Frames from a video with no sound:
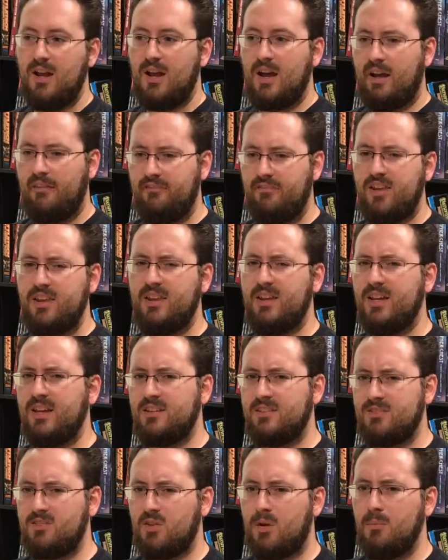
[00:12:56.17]
I feel like
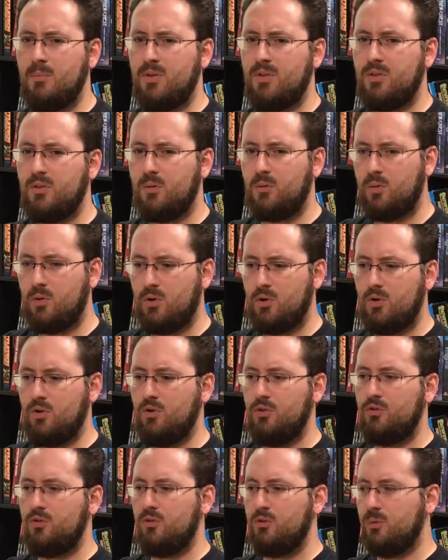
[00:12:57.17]
some of the
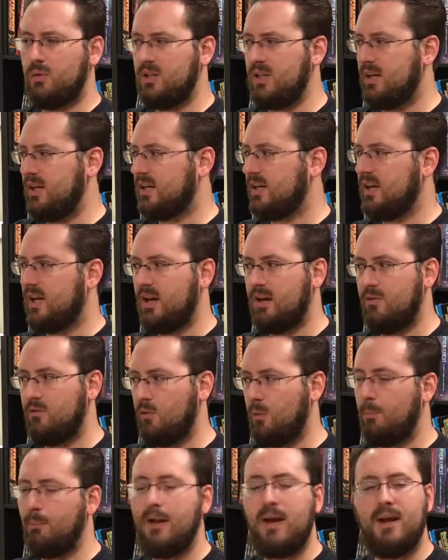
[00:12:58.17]
roles would get kind of
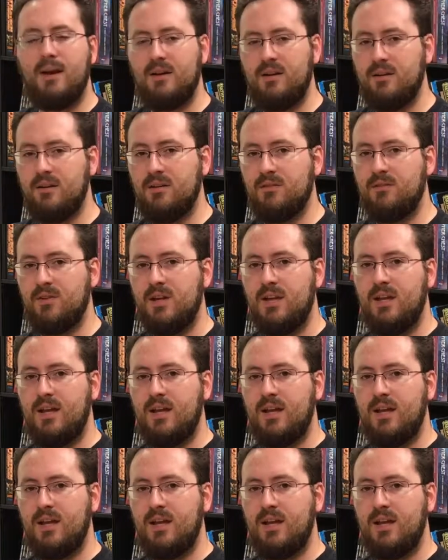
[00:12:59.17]
repetitive